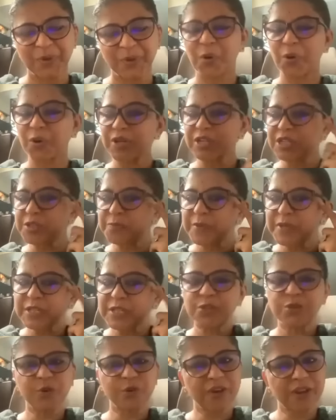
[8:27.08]
or it speaks
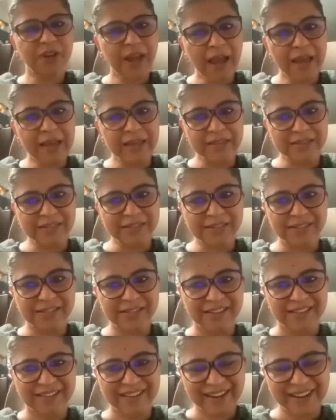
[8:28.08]
through your eyes,
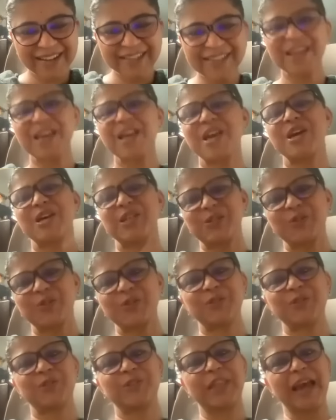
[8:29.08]
right?
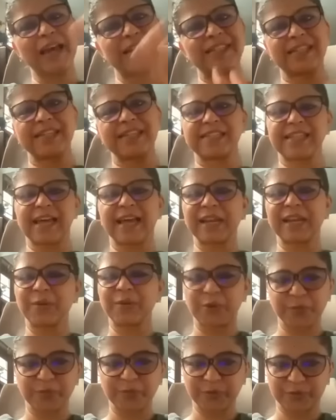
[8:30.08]
So that's exactly
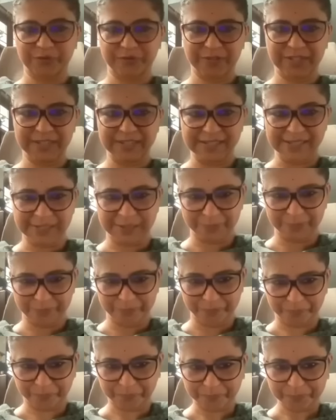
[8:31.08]
what a mudra is.
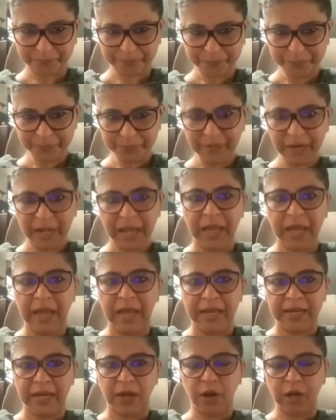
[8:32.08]

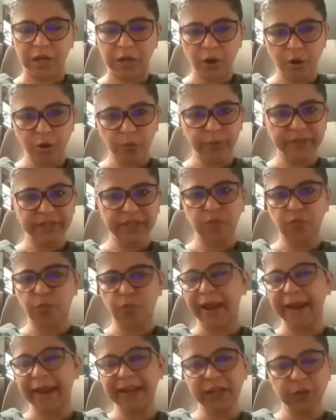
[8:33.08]
Now, along with their
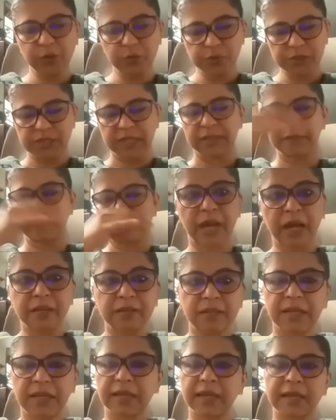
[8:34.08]
wide use in
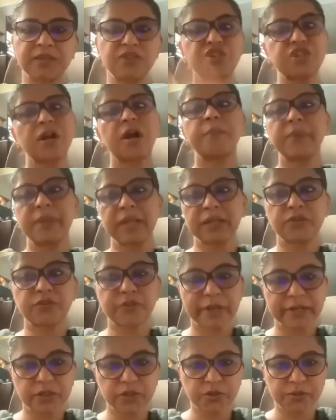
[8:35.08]
tantric and shamanic
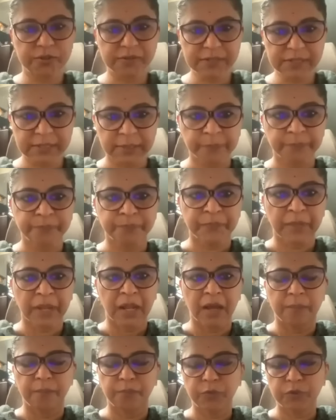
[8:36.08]
traditions,
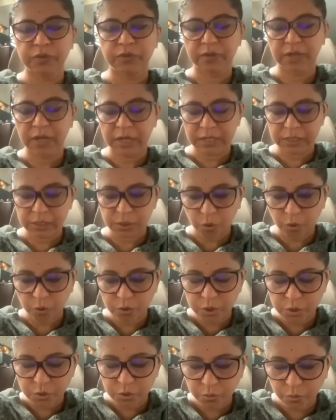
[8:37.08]
mudras
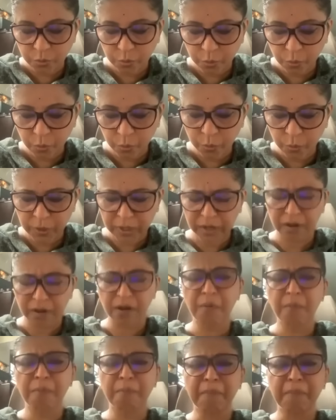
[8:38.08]
also hold
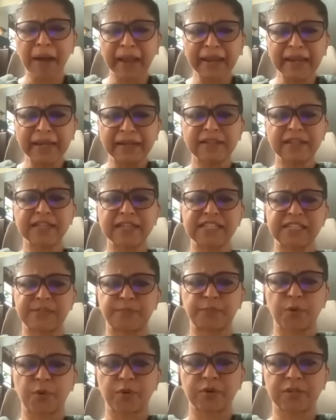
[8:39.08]
a mighty
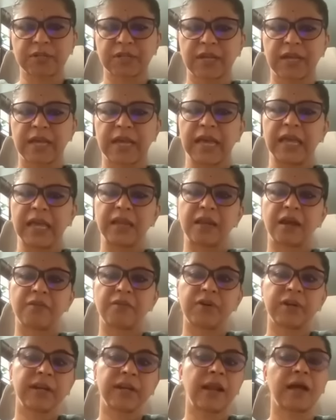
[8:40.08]
spot in
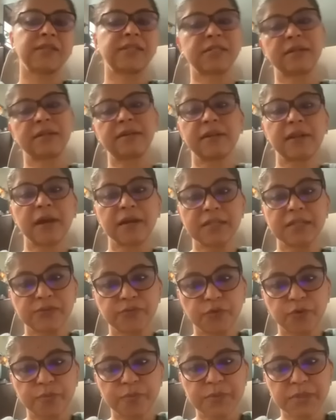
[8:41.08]
our classical dance
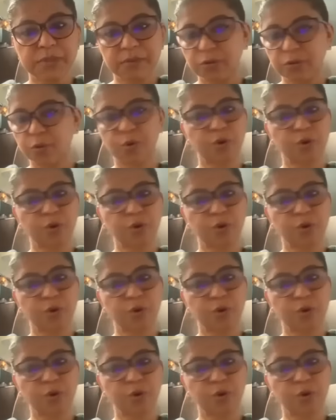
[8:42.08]
forms. You